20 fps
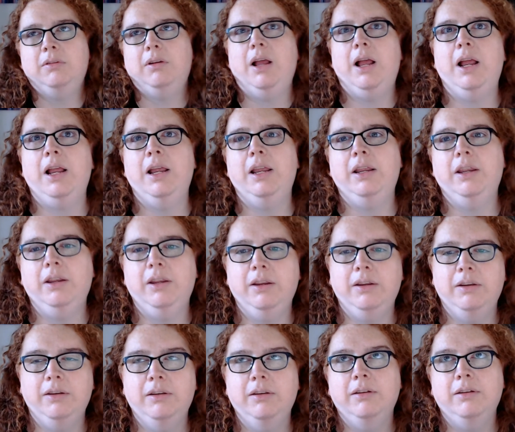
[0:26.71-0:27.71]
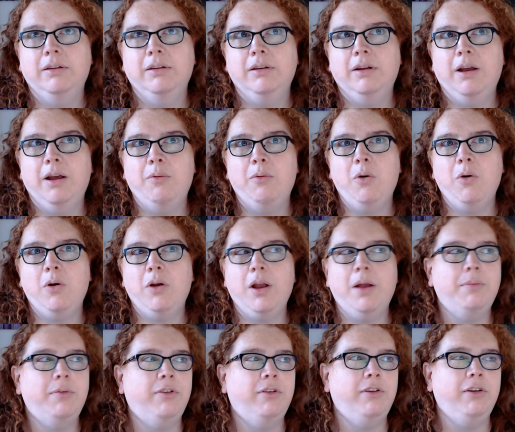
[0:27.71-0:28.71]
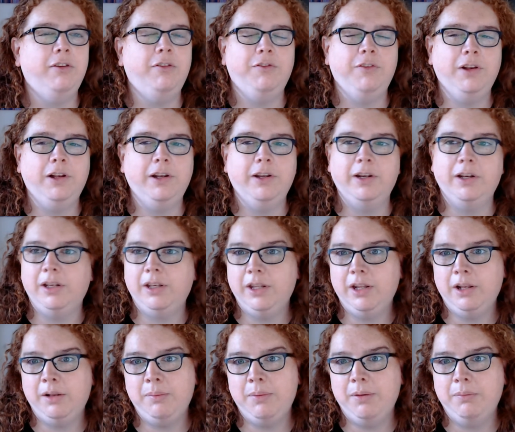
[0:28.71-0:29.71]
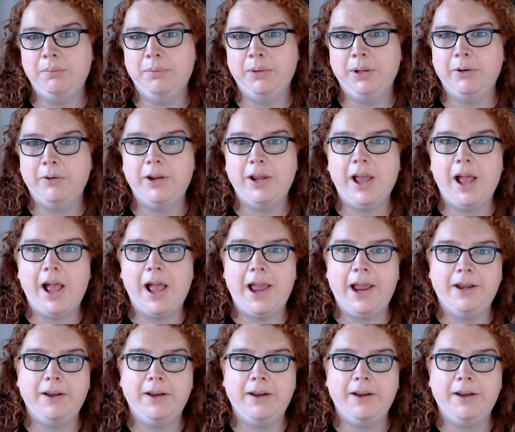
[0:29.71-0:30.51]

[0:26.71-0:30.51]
I I woke up still feeling a little bit bleary-eyed.